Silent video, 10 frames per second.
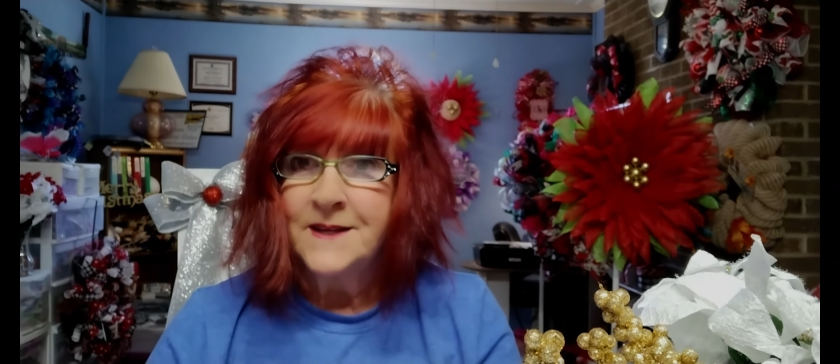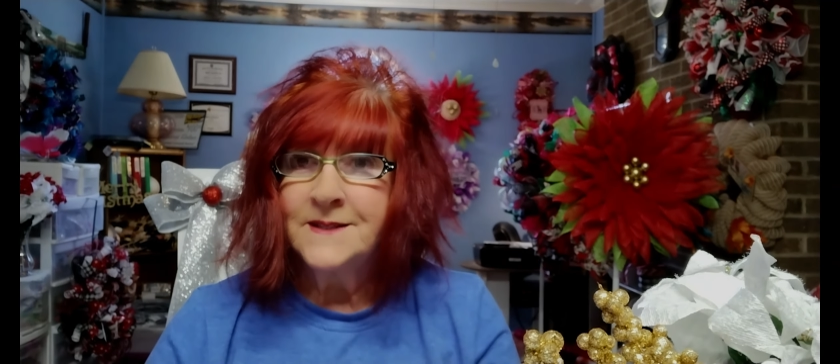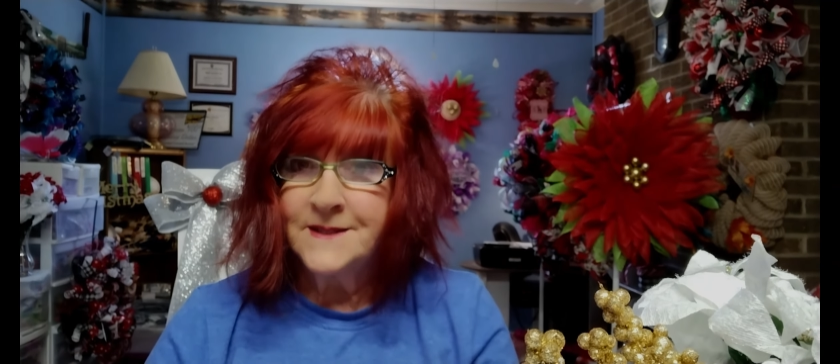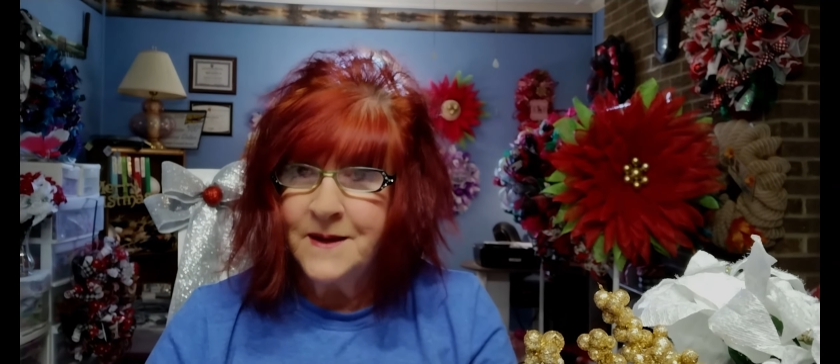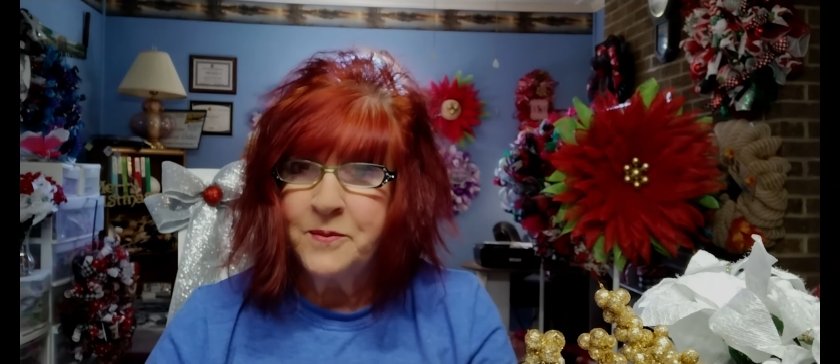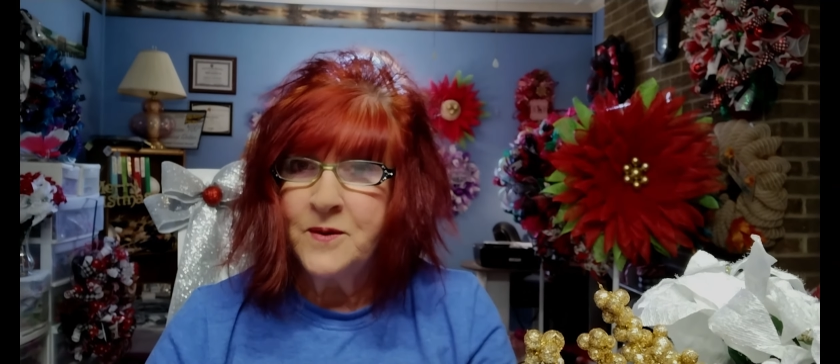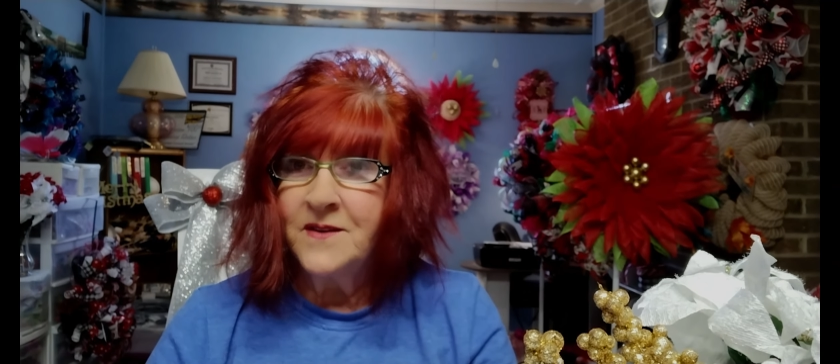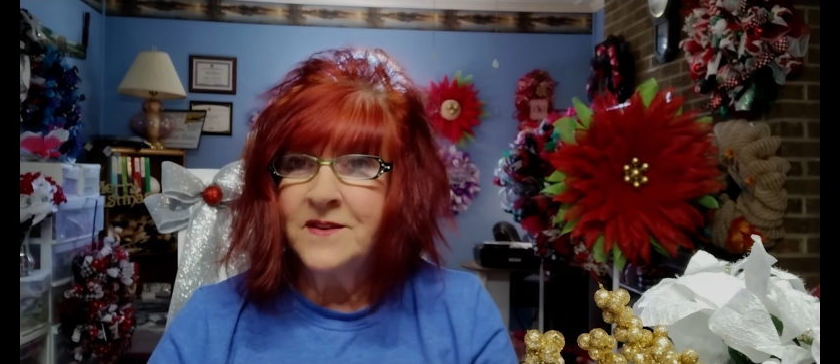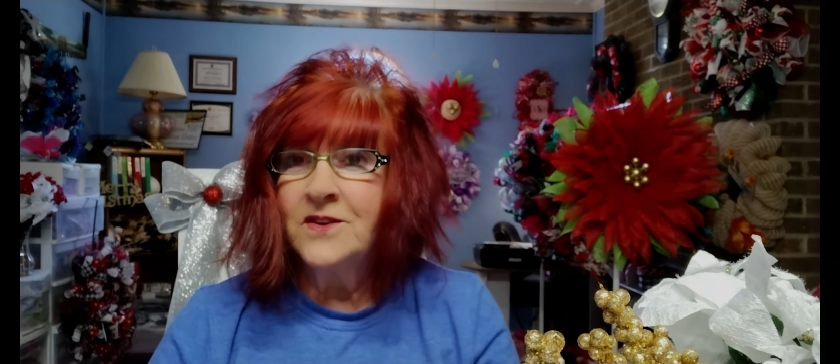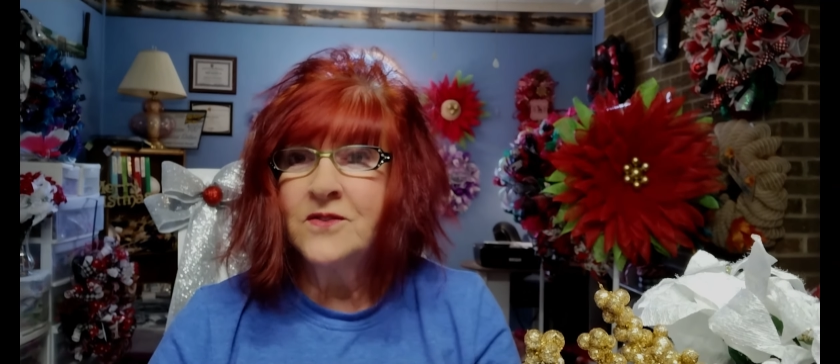Simple,
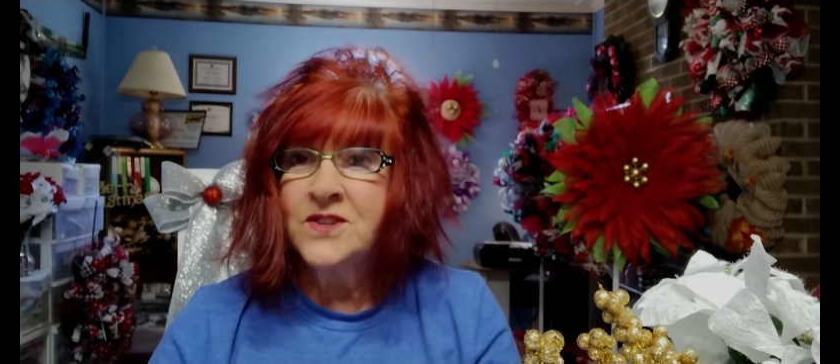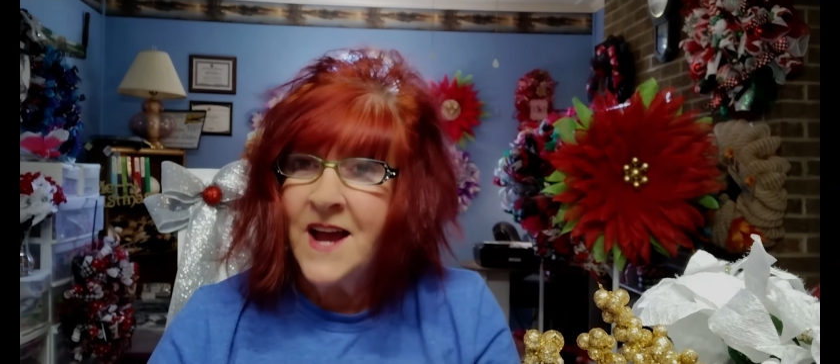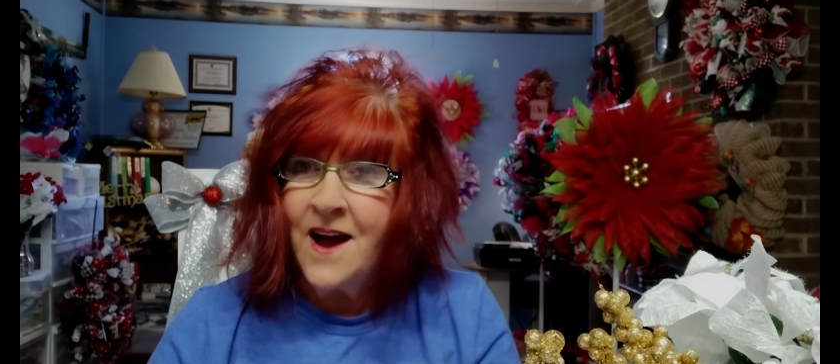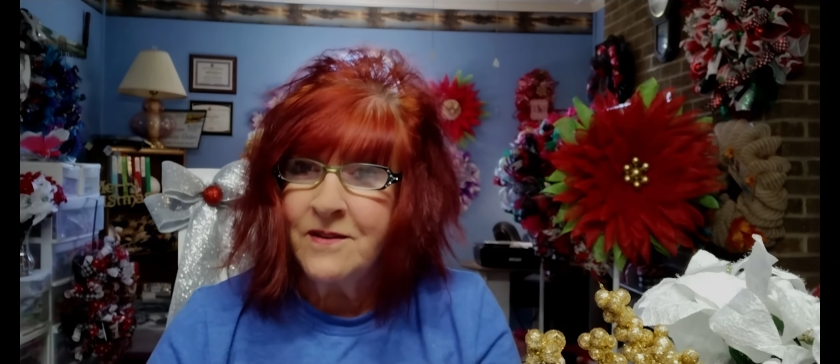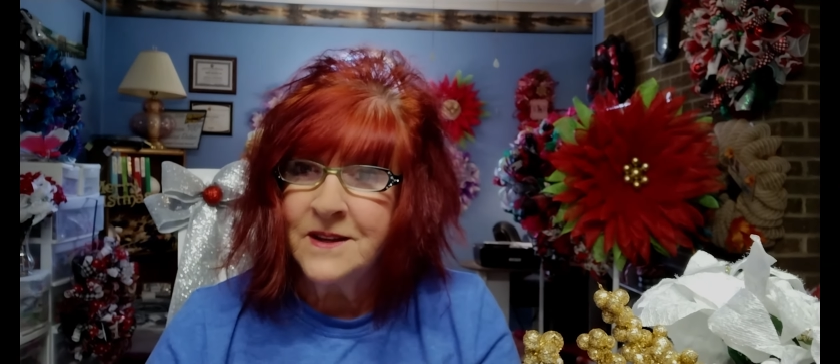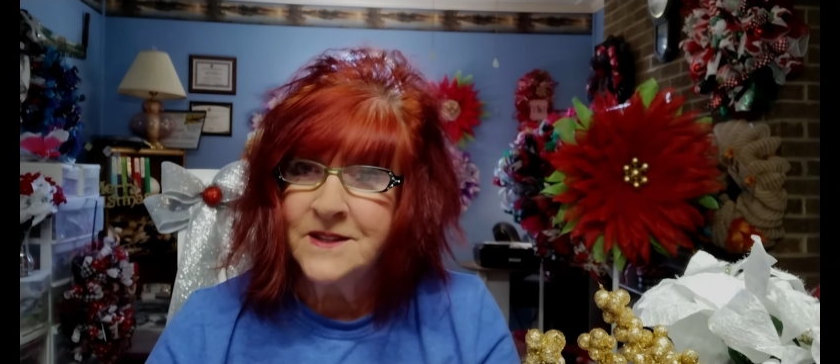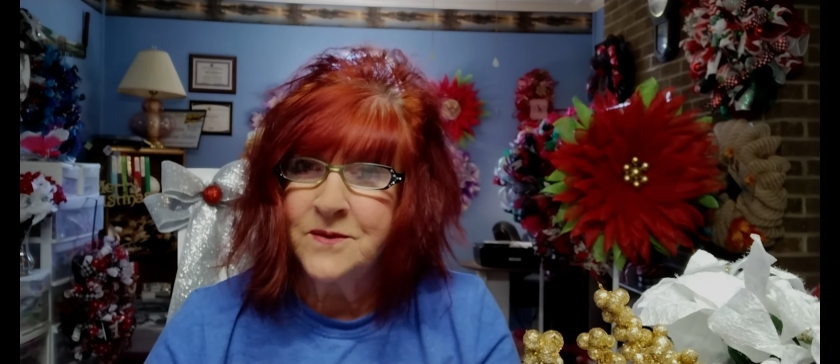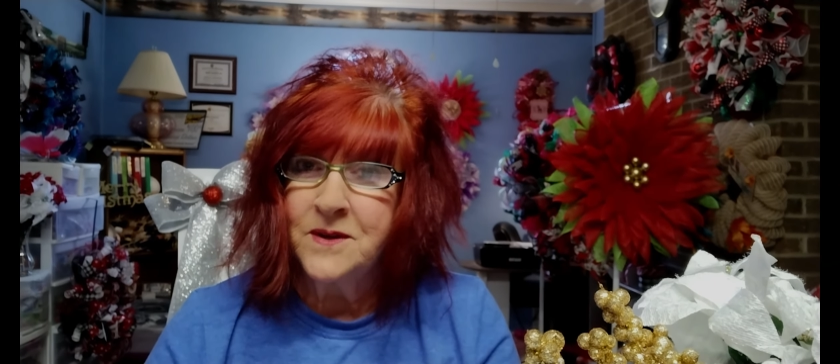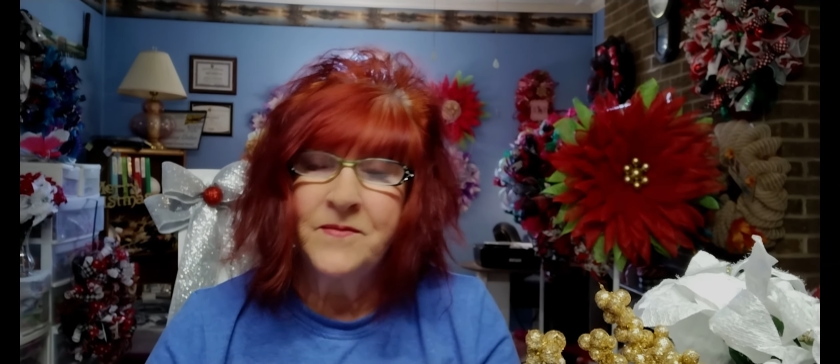even your child can do it.